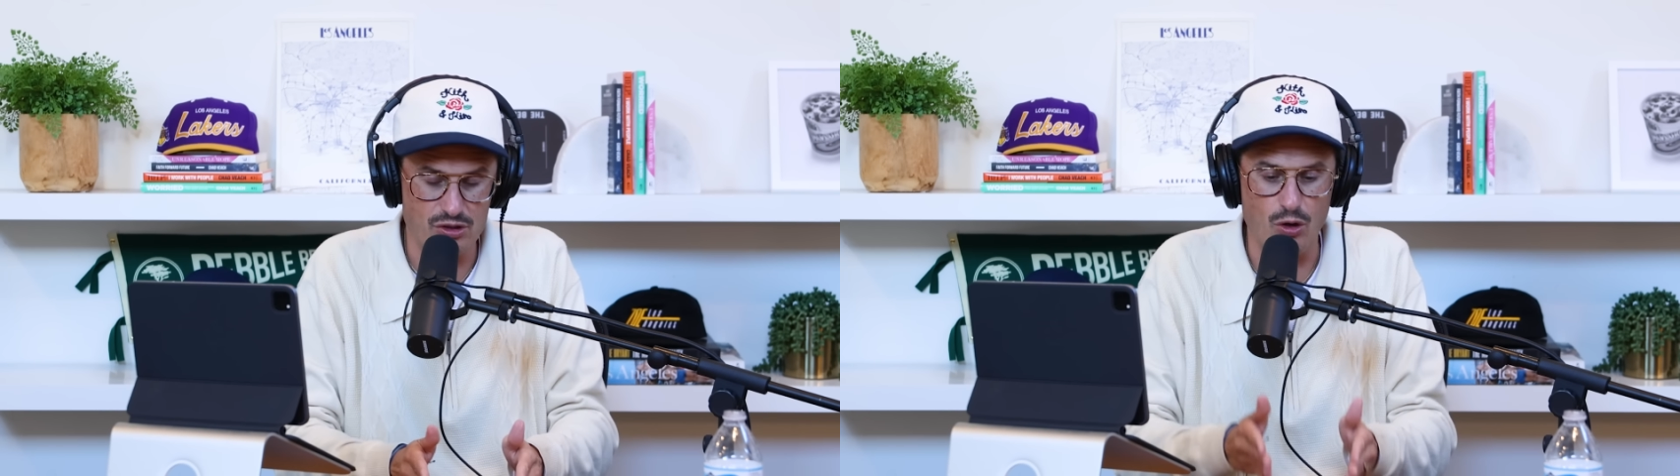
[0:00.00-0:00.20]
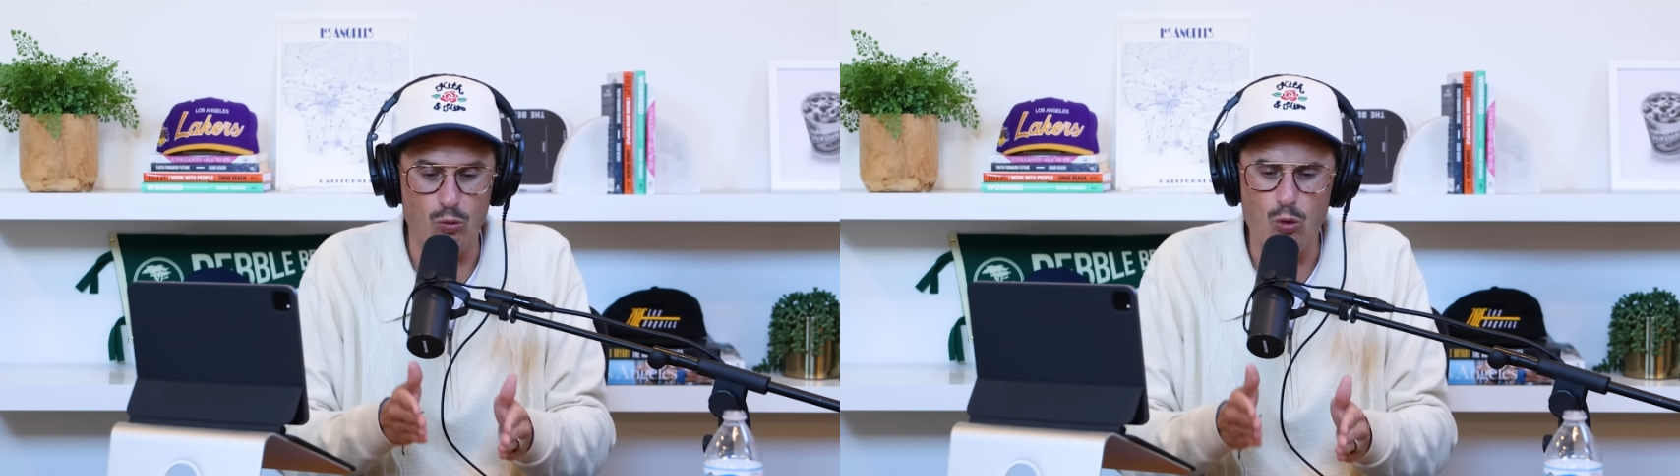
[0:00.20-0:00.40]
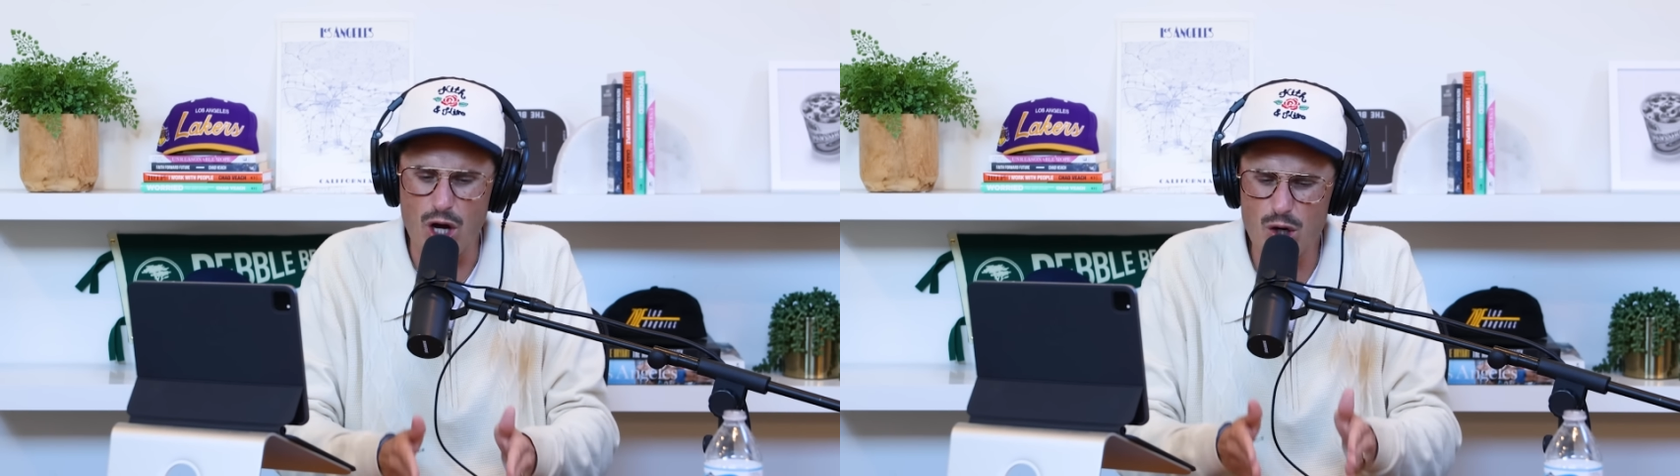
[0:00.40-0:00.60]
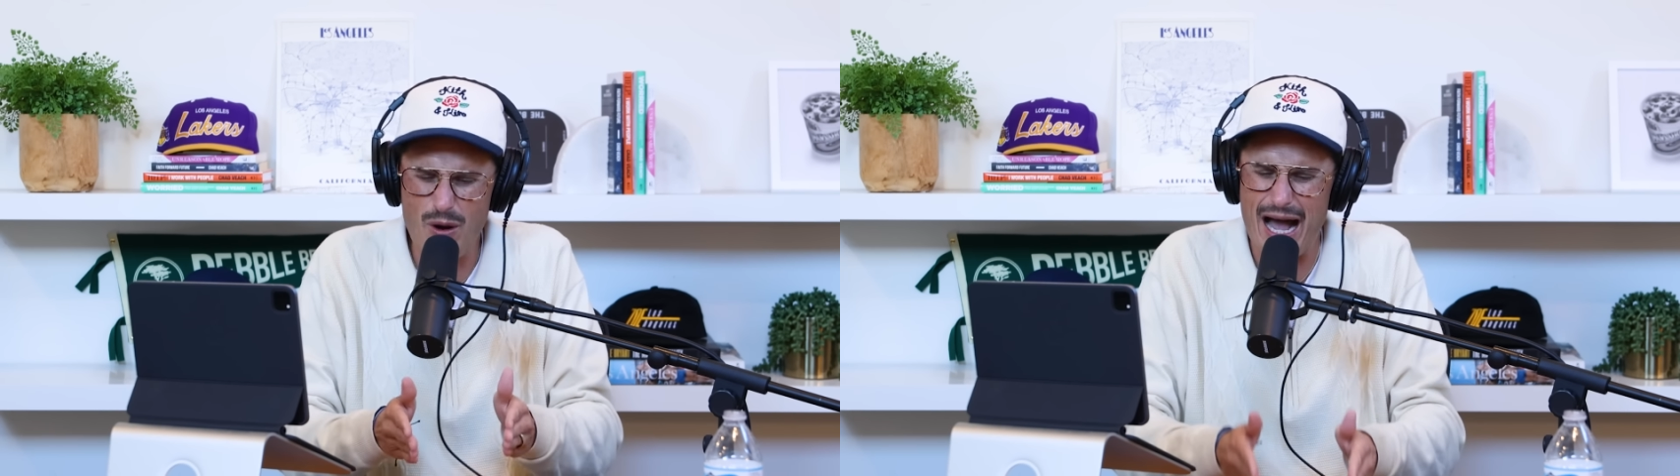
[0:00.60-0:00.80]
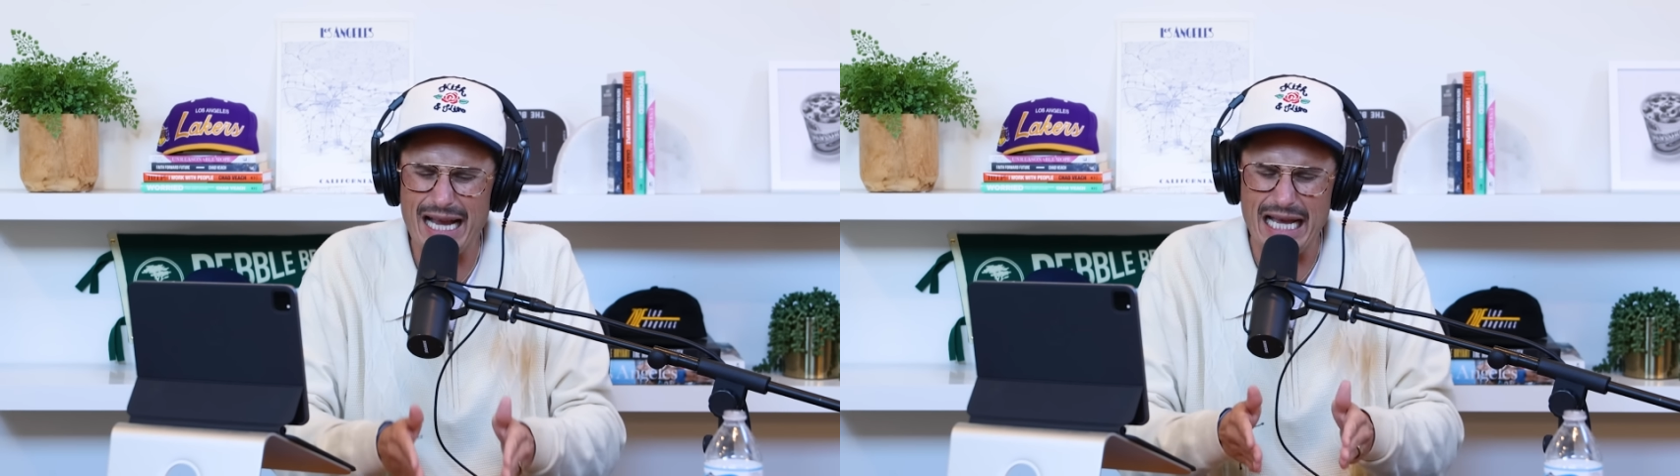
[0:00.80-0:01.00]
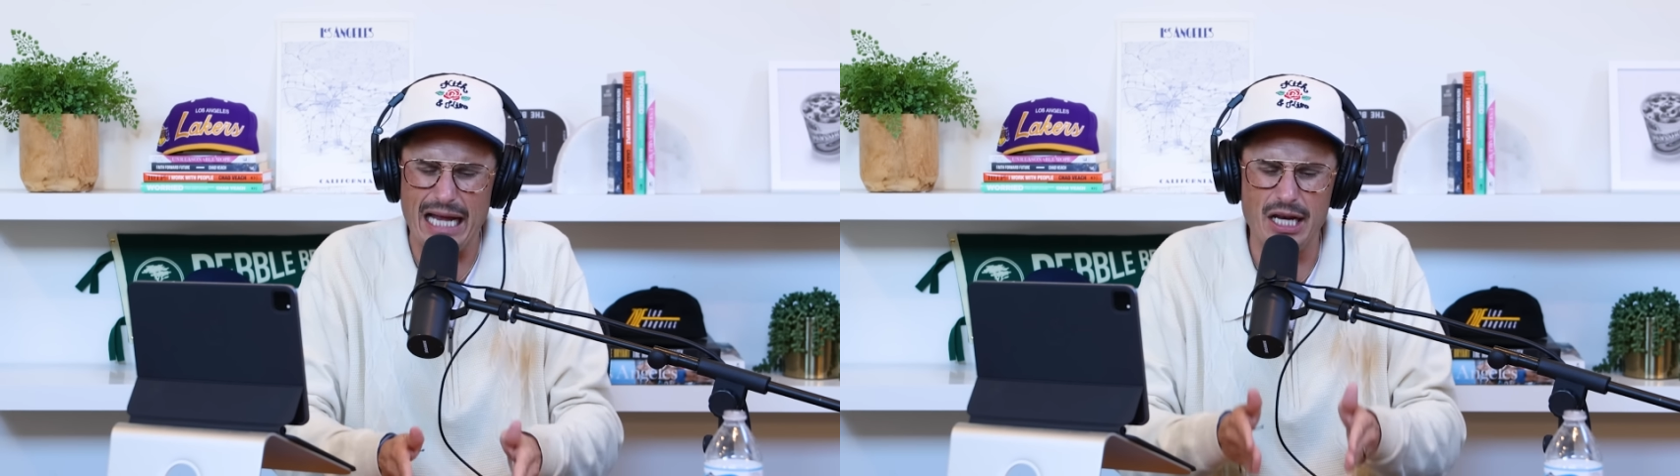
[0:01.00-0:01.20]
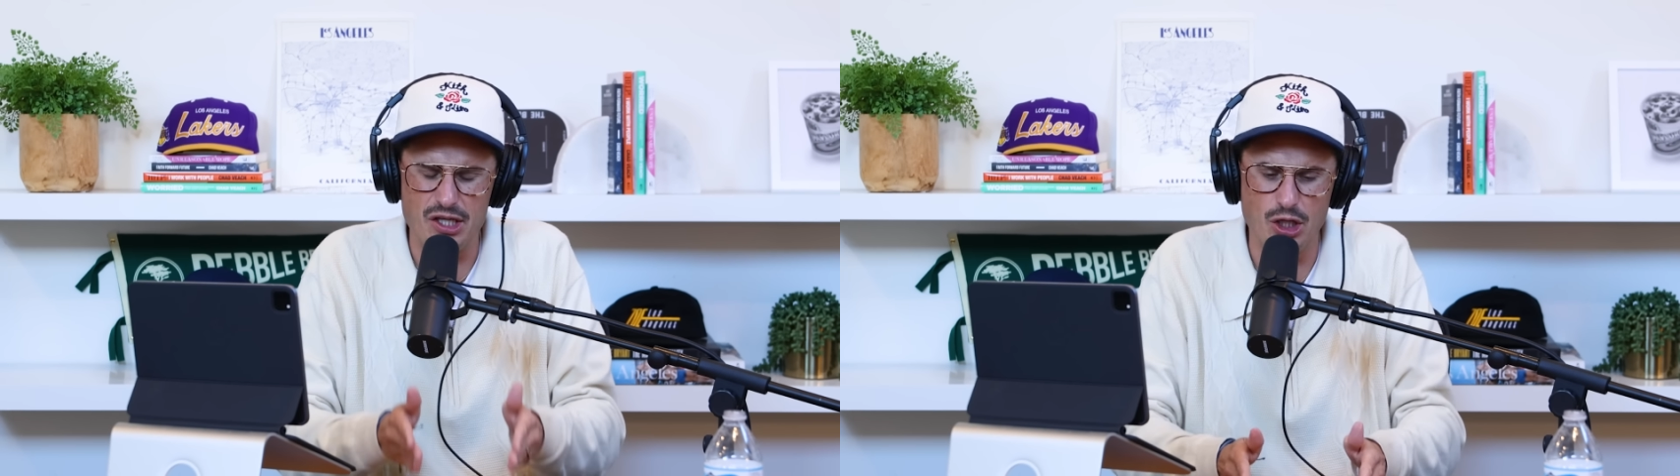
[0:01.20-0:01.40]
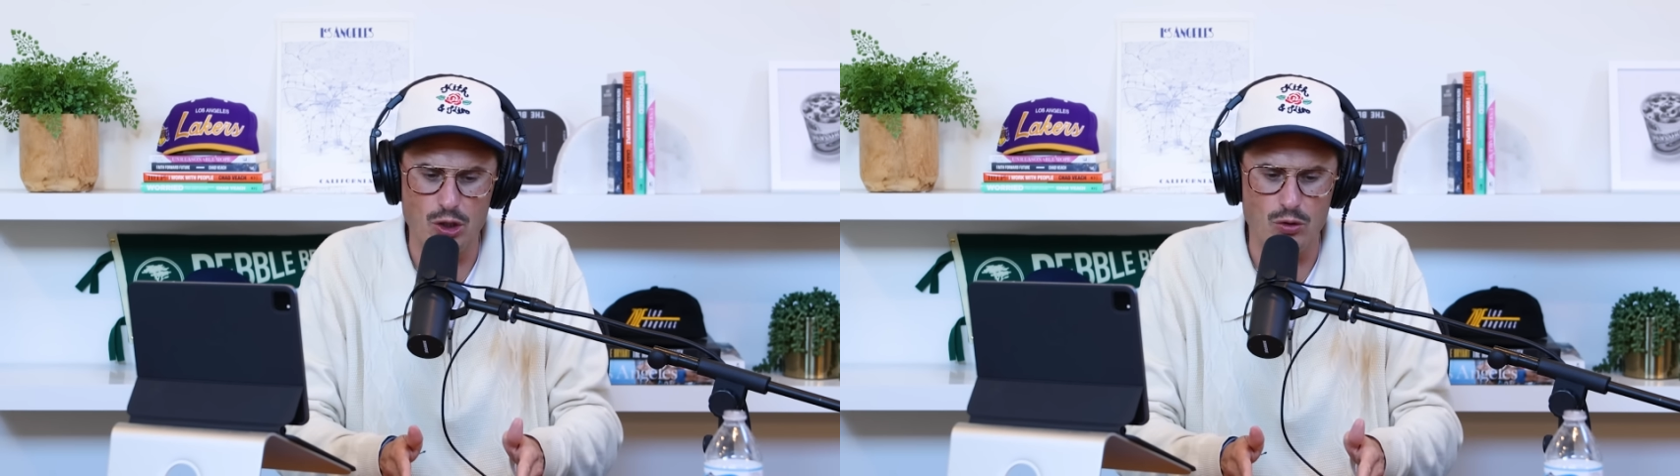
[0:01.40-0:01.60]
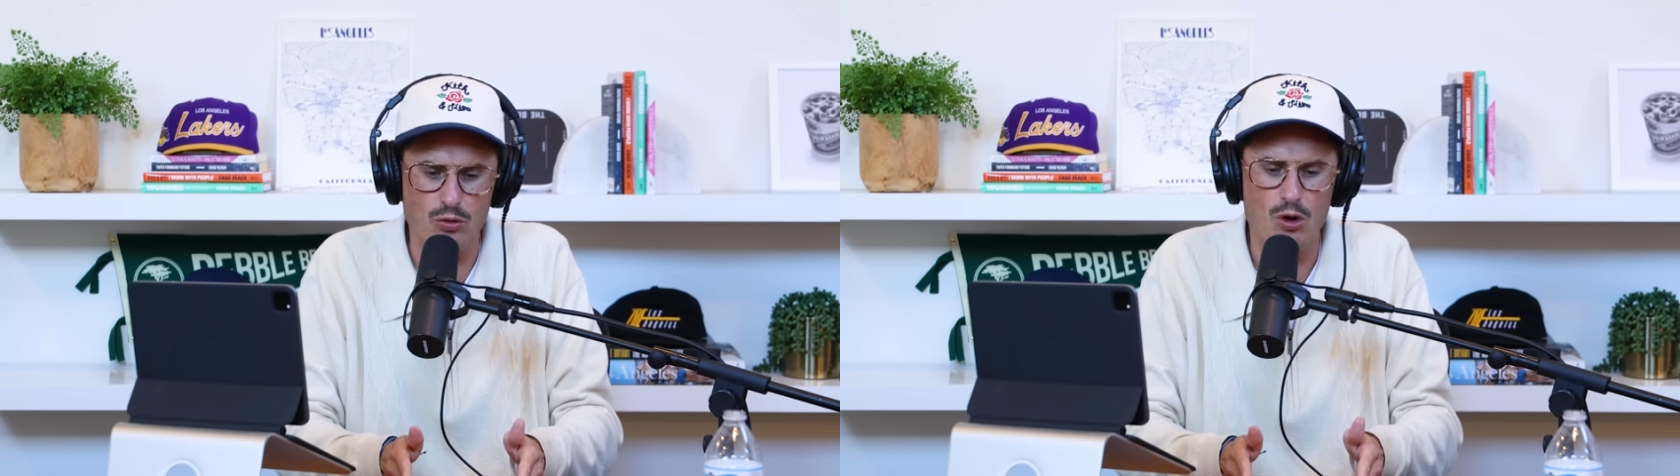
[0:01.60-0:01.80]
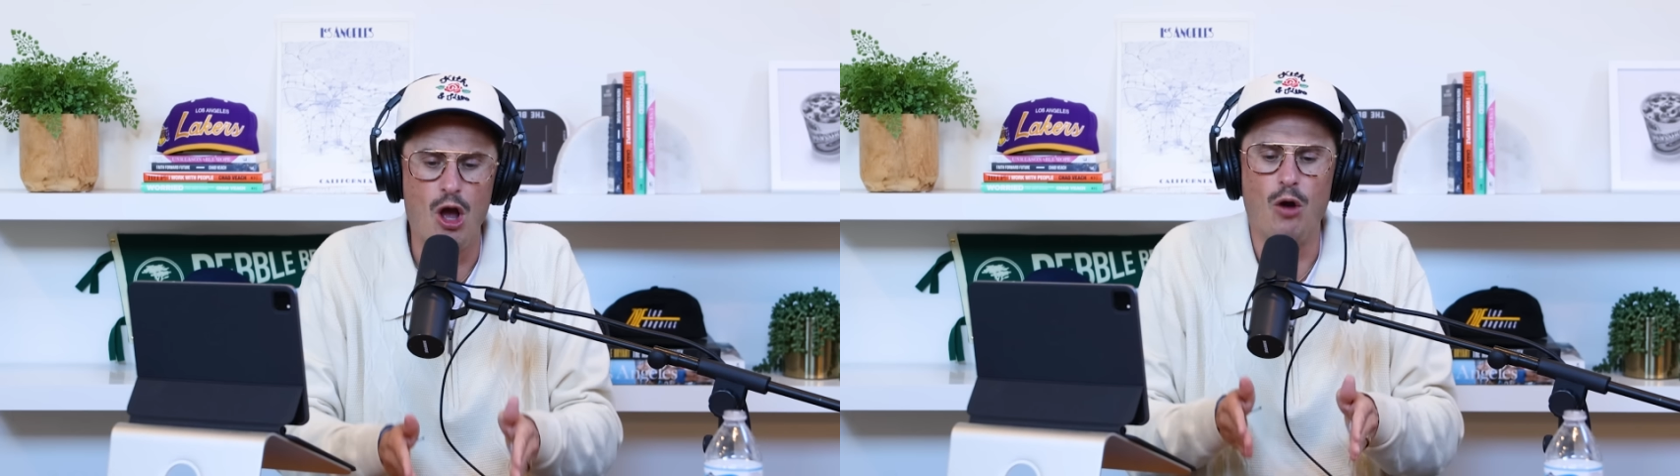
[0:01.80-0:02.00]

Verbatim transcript: So, what do I got to do?